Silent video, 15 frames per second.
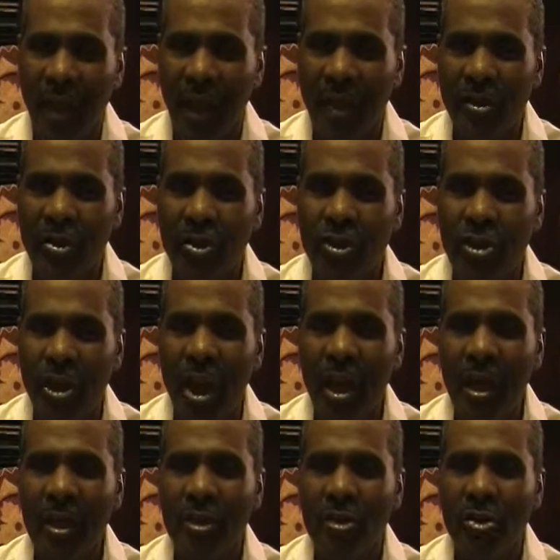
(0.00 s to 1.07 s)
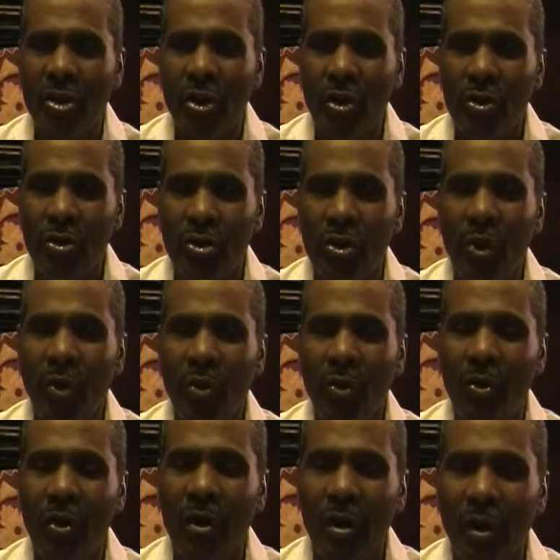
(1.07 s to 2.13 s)
and change
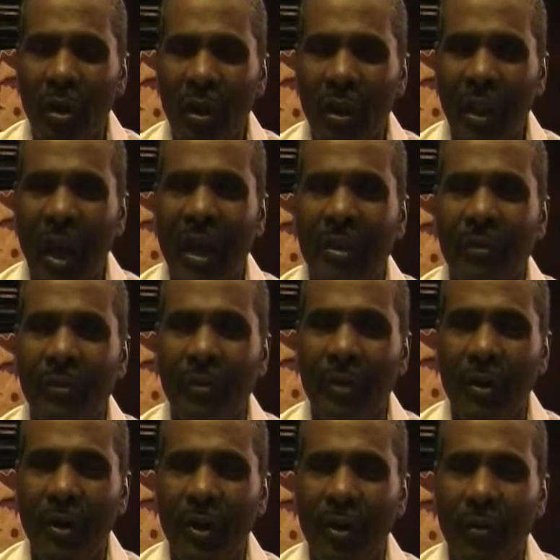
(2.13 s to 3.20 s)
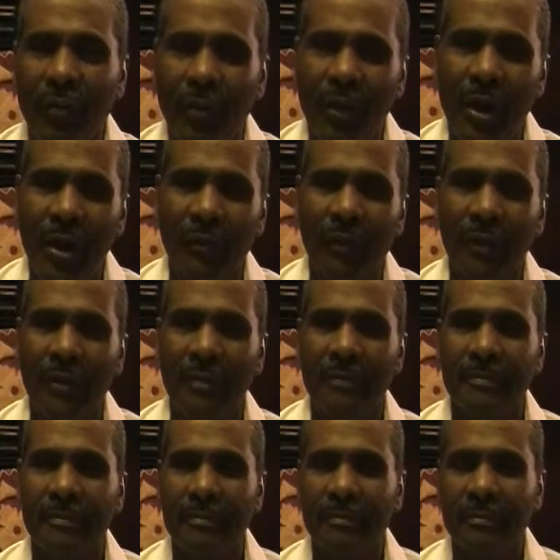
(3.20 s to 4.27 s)
your life forever.
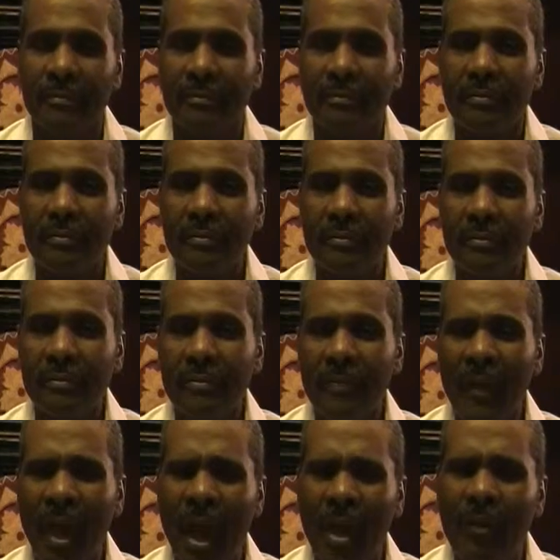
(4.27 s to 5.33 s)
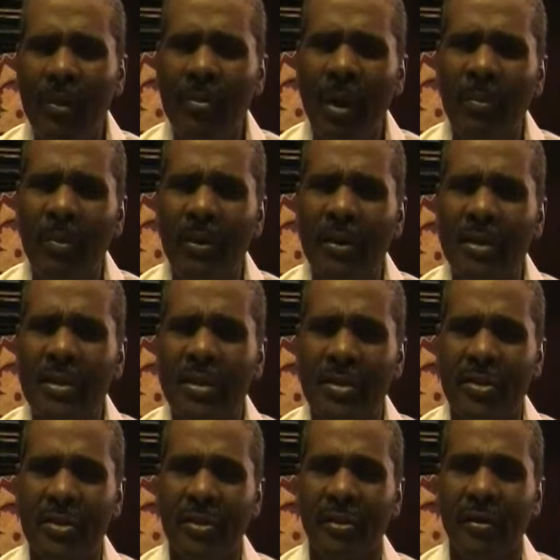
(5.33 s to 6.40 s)
I remember the
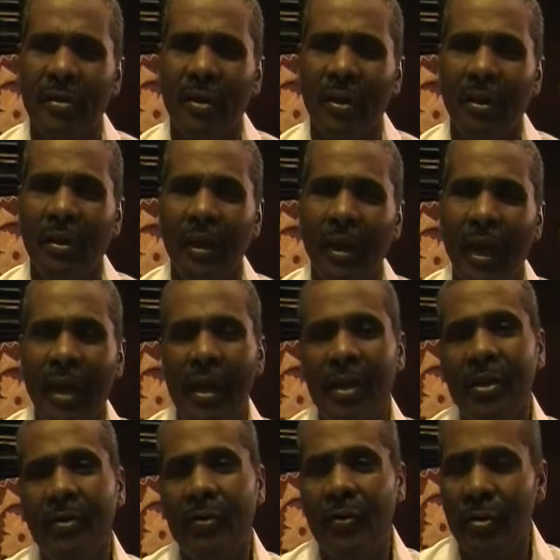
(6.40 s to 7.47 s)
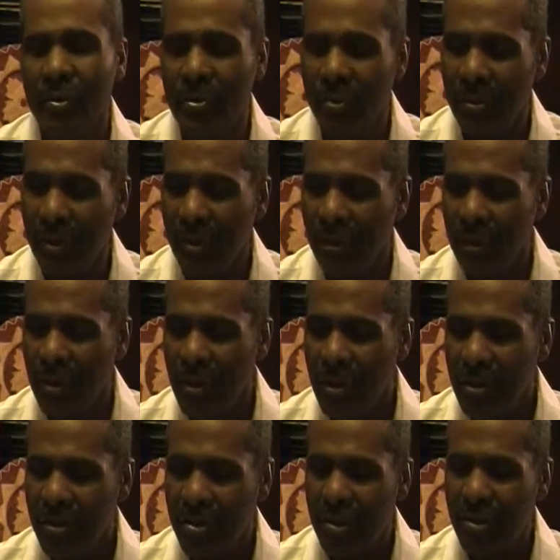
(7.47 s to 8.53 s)
sister that I interviewed,
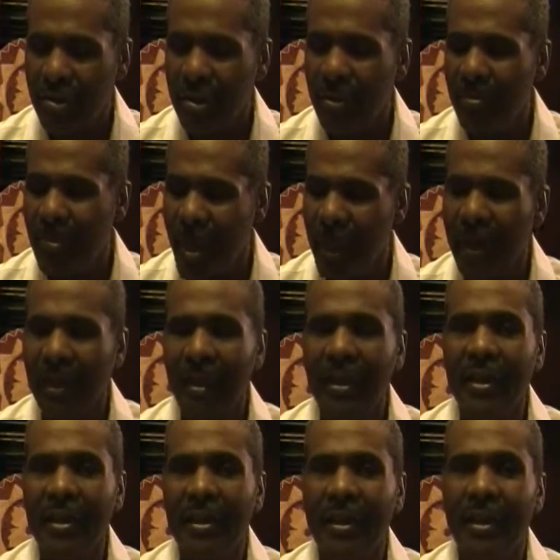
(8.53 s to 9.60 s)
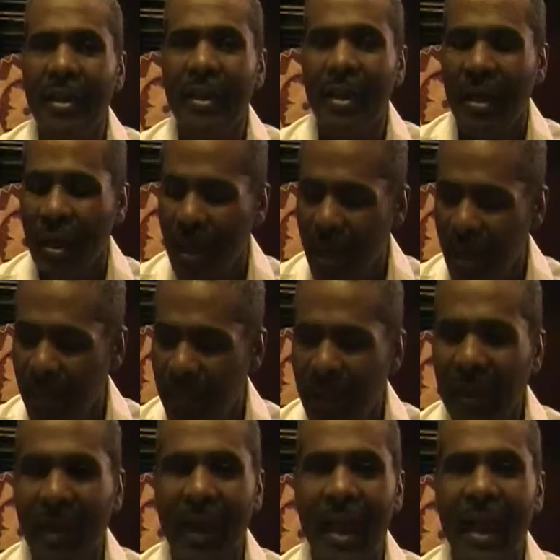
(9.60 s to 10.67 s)
Sister Immaculate
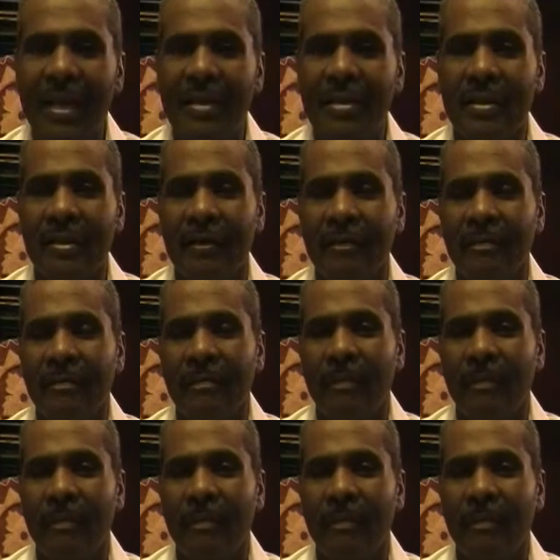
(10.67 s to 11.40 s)
Ilibagiza.